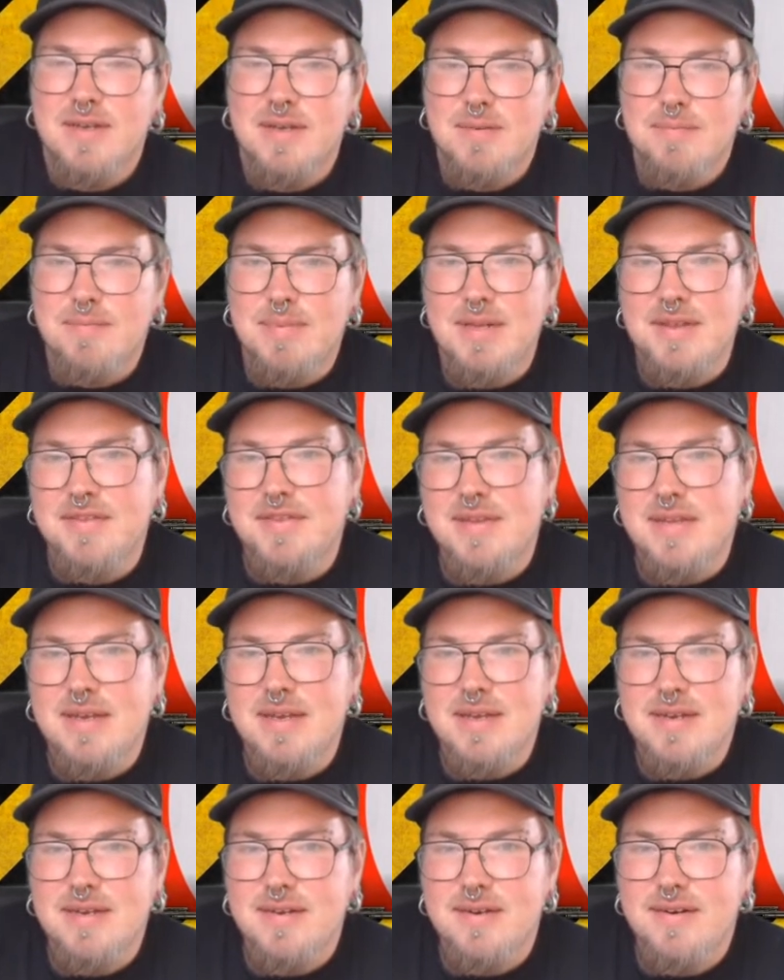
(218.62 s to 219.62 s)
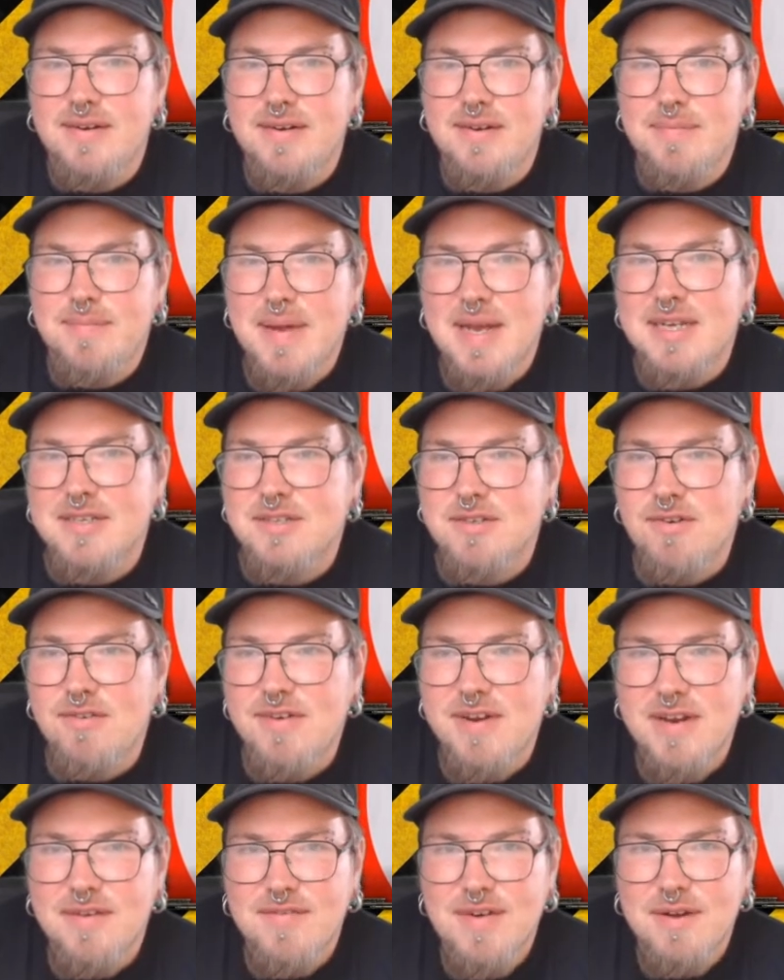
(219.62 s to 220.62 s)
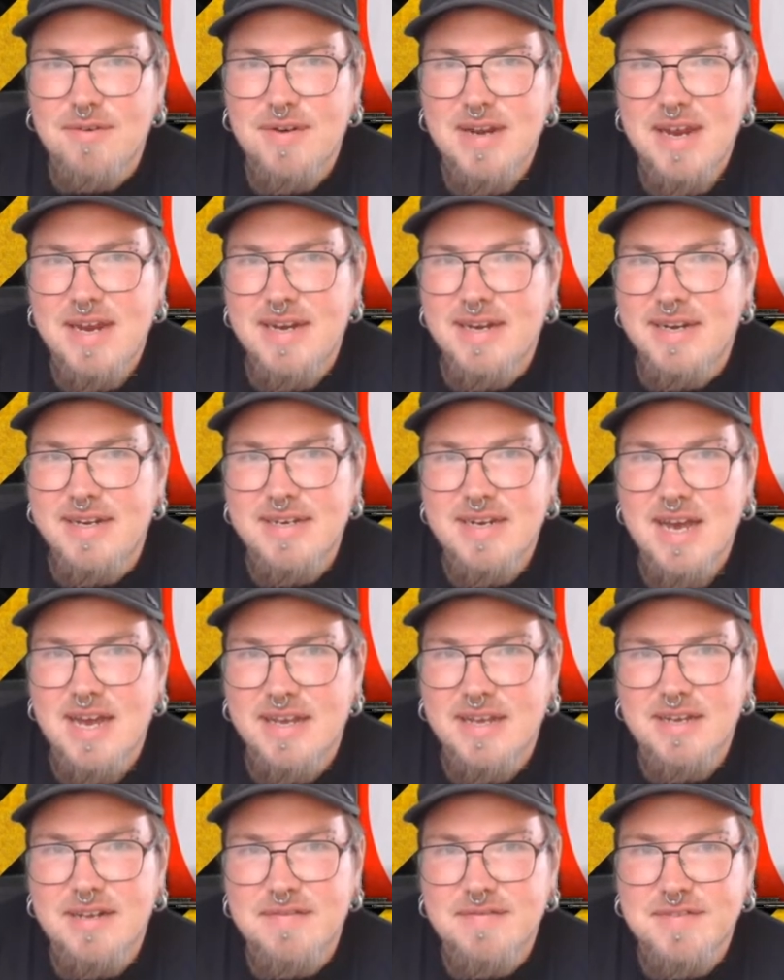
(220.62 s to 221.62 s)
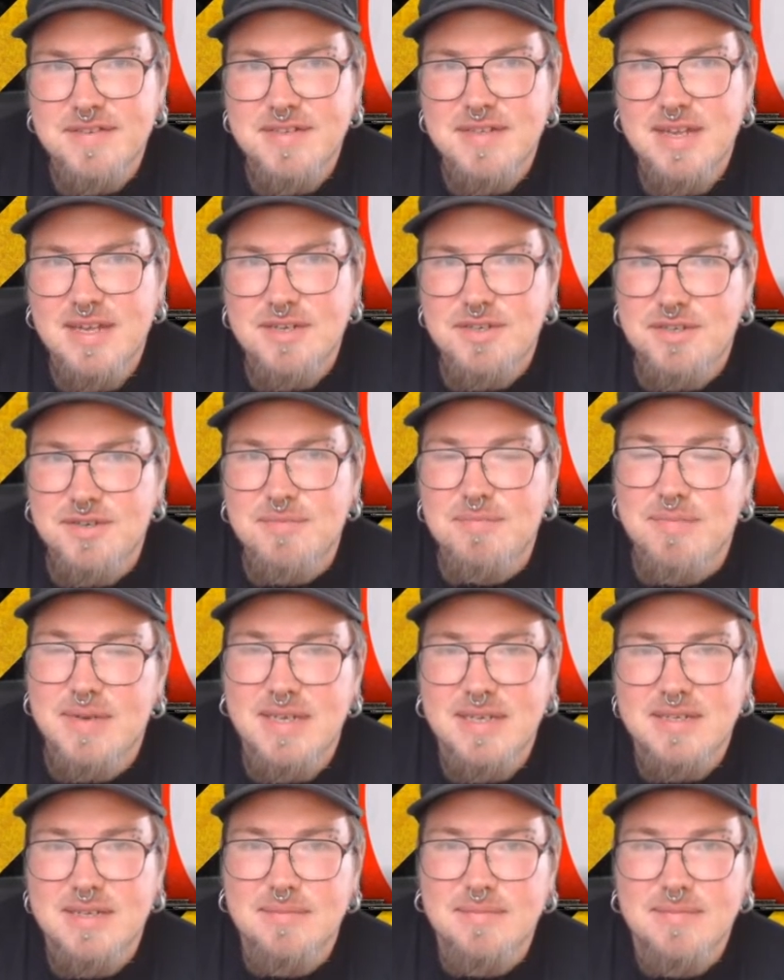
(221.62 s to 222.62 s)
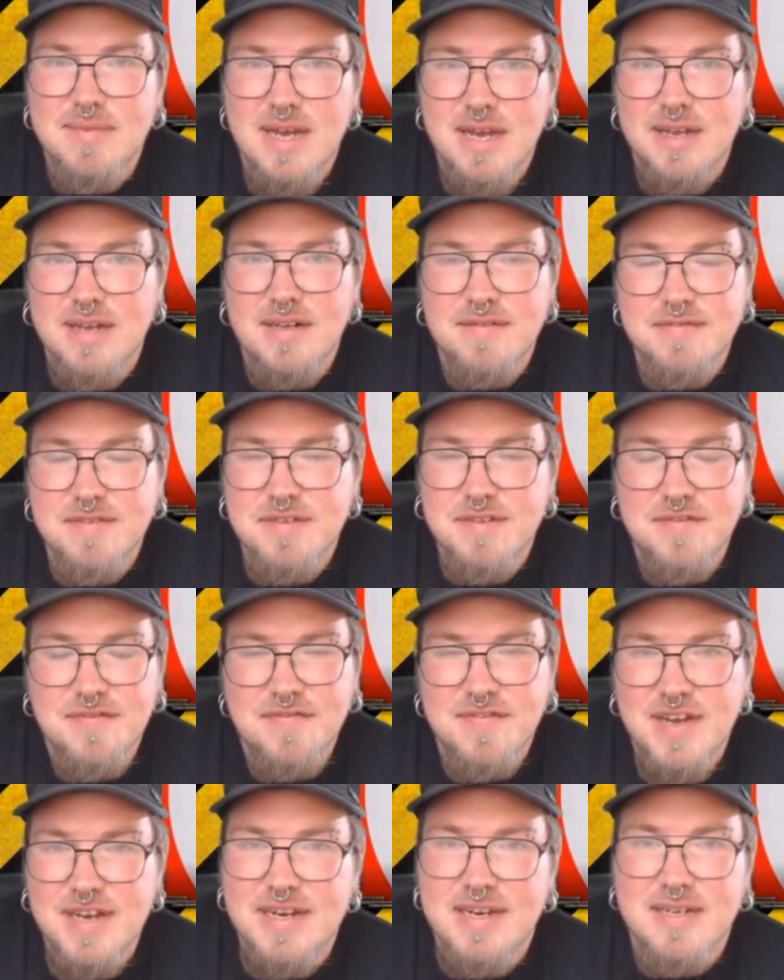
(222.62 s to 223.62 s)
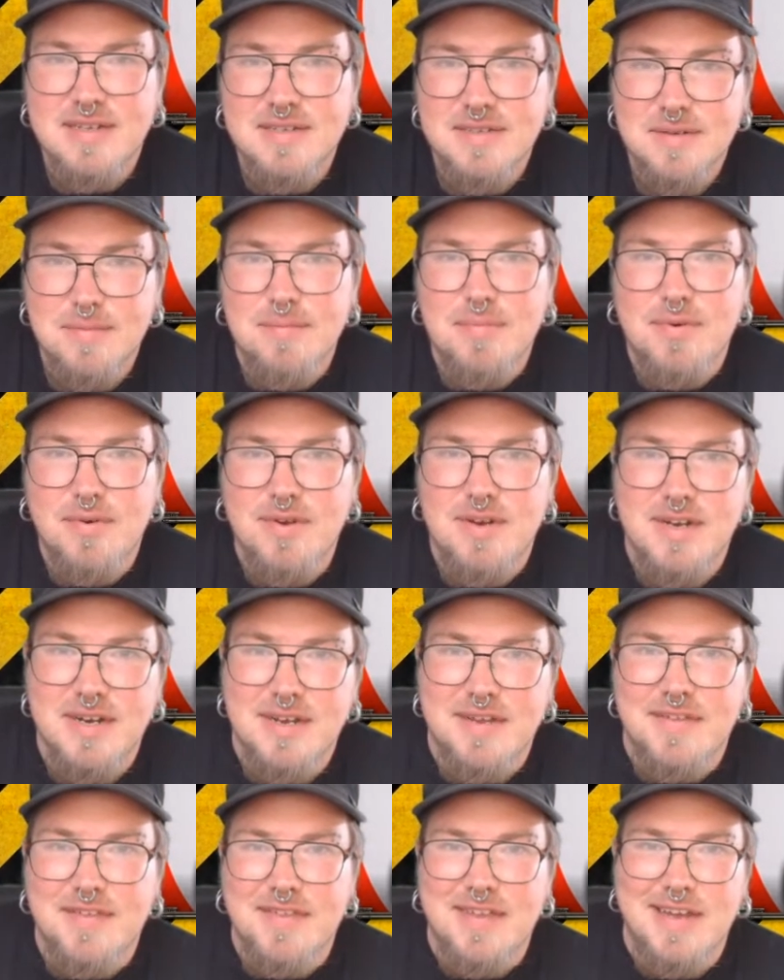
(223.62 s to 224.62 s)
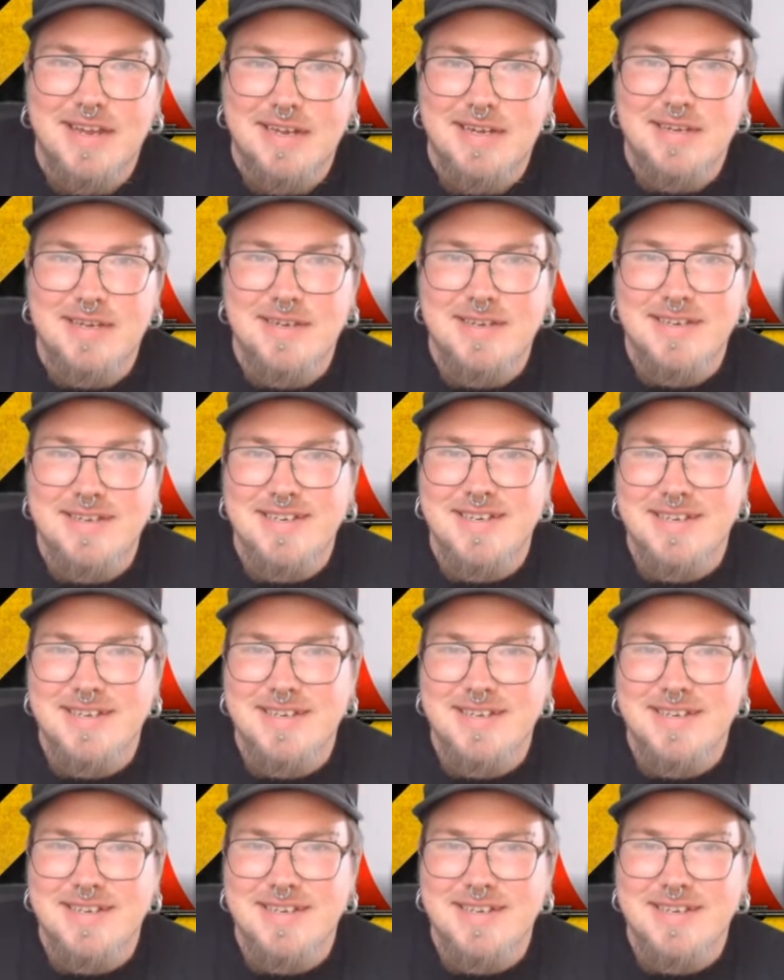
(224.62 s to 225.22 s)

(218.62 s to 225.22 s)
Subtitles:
built their backstory around hating Dark Elves. There should be some Dark Elves to fight at some point, I think.